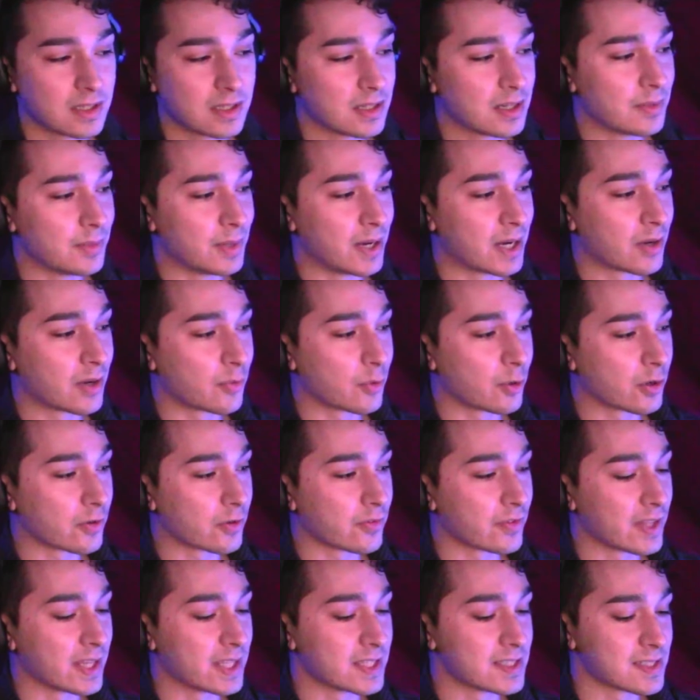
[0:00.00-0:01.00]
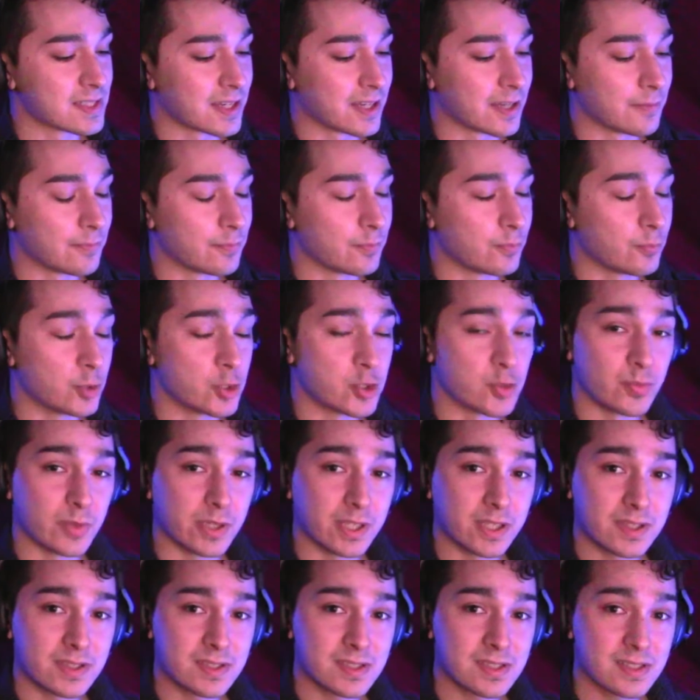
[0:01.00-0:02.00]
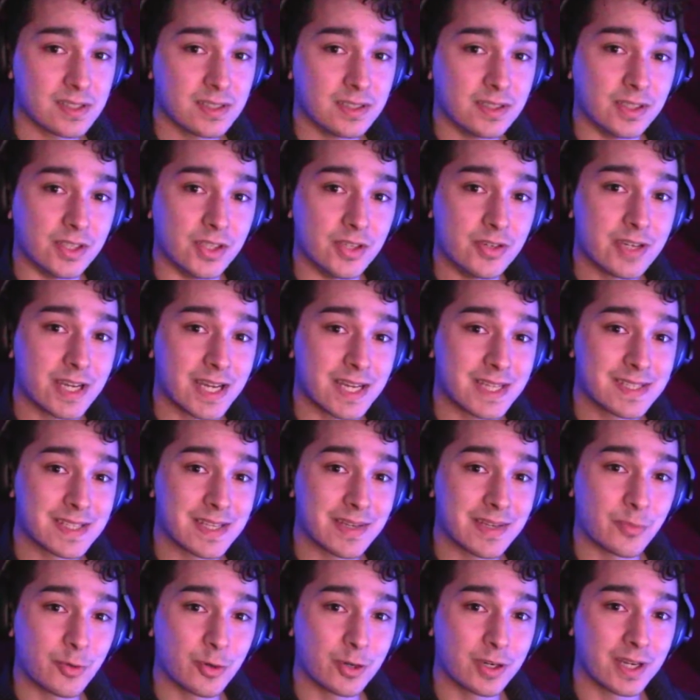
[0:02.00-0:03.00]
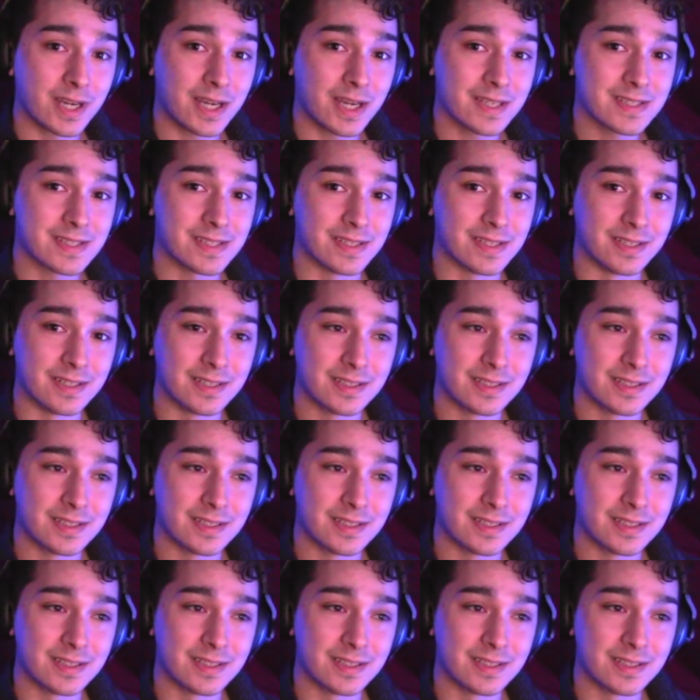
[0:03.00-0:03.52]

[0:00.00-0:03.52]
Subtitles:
I'm out of work for that time, which means you guys get more content.